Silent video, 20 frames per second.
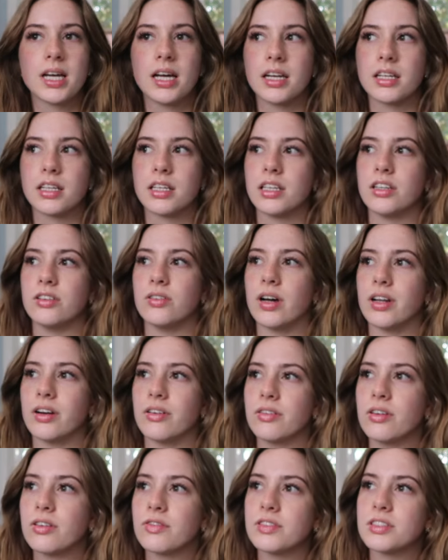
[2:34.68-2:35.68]
kind of cute. I
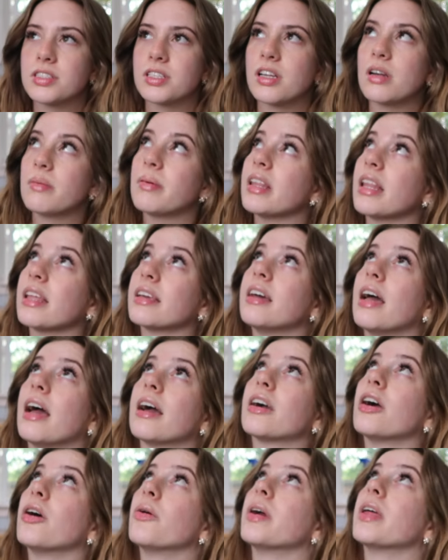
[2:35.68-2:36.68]
don't know if it's going to be like
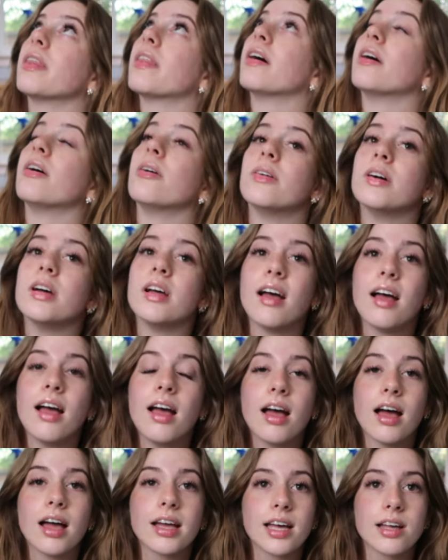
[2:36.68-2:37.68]
echoey though.
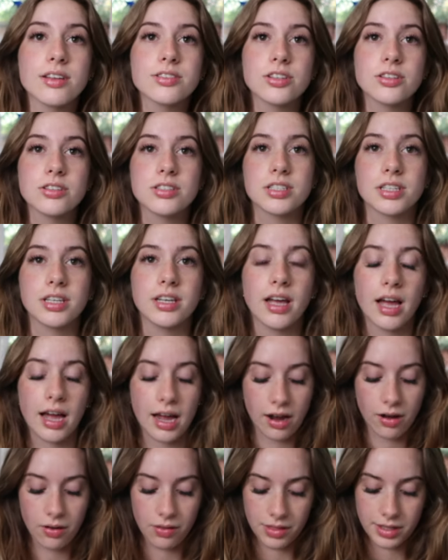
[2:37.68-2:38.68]
I guess I'll see
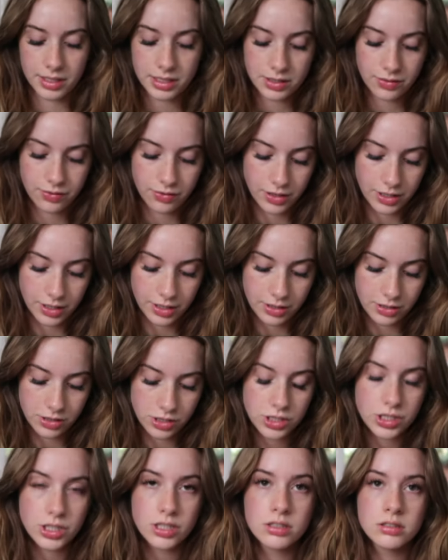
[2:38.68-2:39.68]
how this
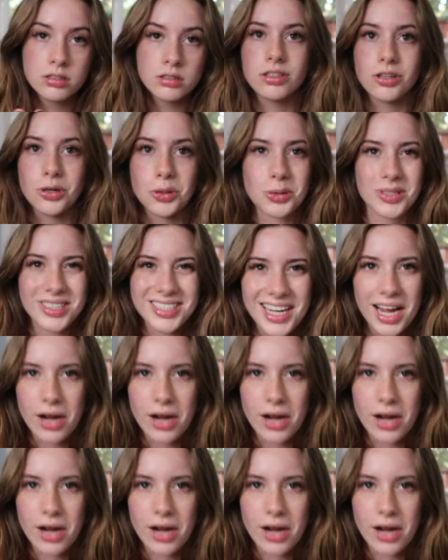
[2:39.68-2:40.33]
footage turns